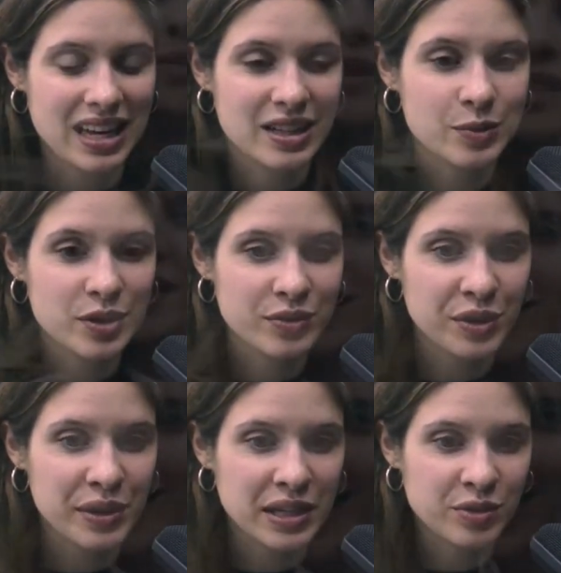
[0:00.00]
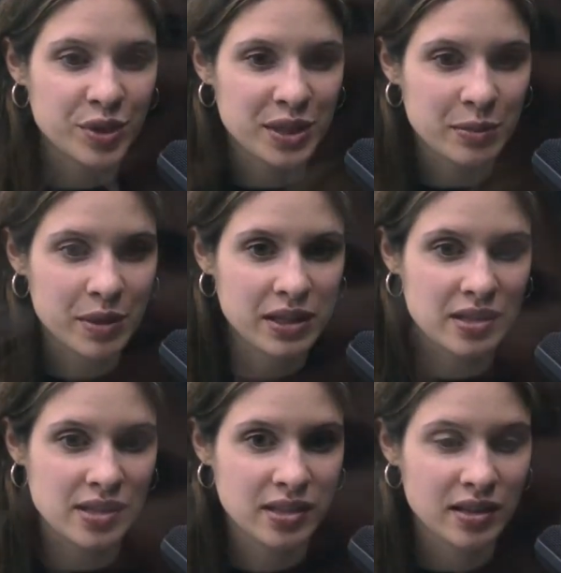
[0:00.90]
It was very interesting
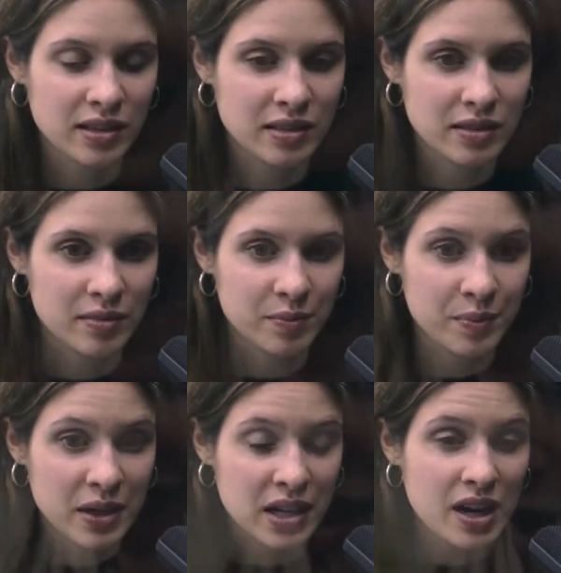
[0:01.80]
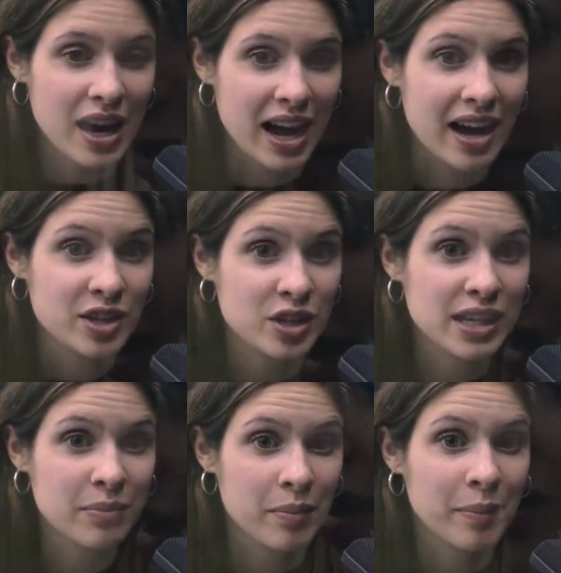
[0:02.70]
because
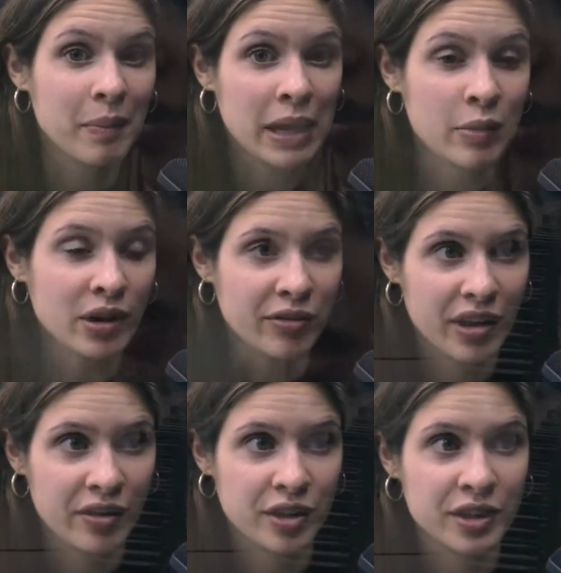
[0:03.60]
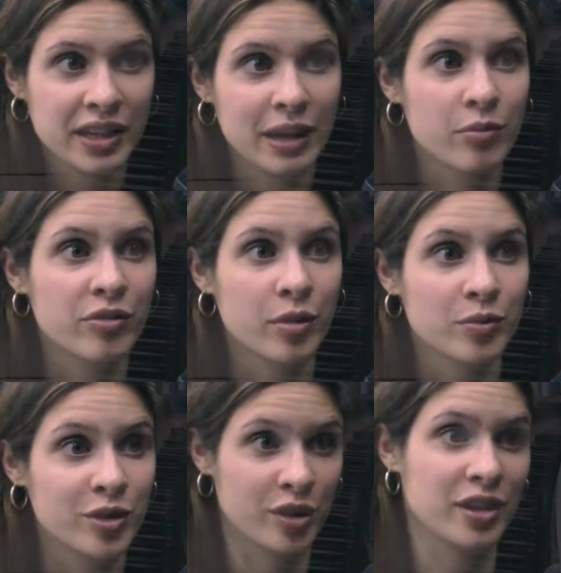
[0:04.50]
actually my grandfather came from
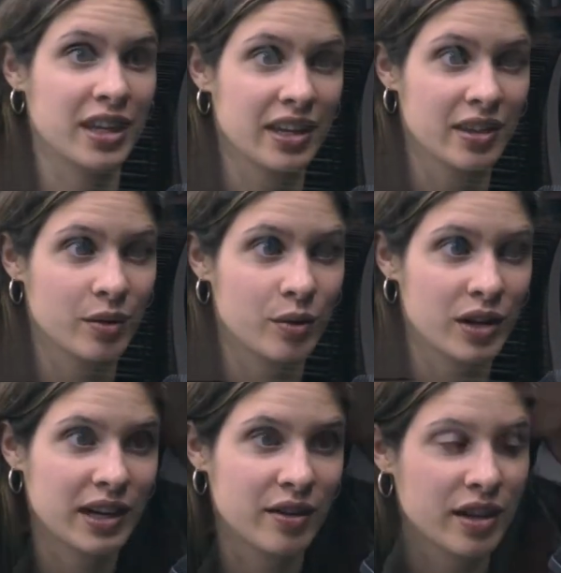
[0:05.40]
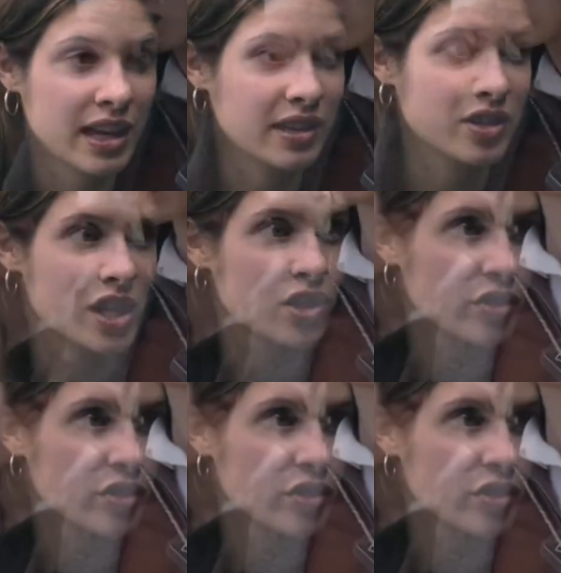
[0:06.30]
Turkey in the exchange